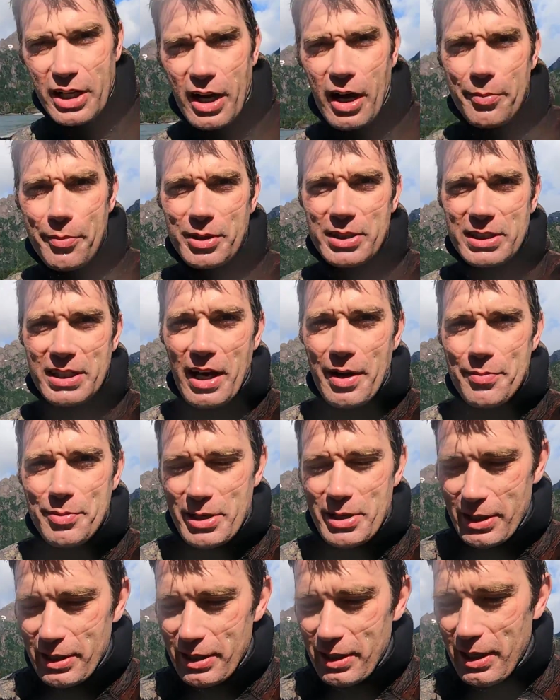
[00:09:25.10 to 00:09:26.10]
time. It's time
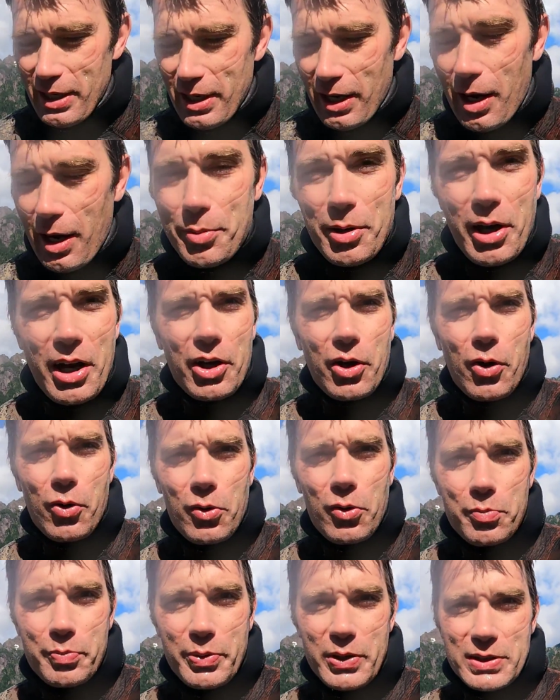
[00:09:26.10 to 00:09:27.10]
to, I'm kind of
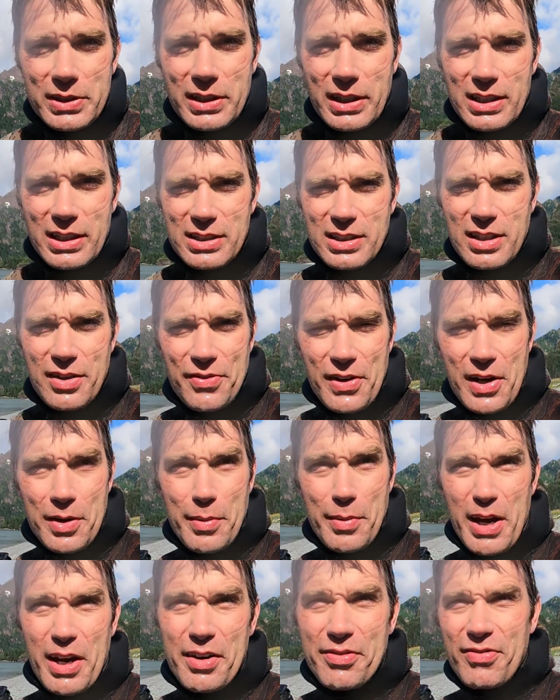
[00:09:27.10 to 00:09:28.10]
cold. Bill's gonna see if he
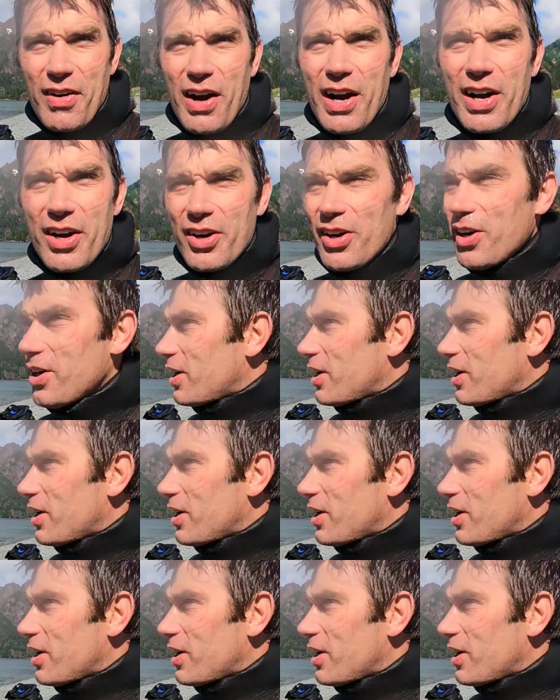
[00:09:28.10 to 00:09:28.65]
can make a fire.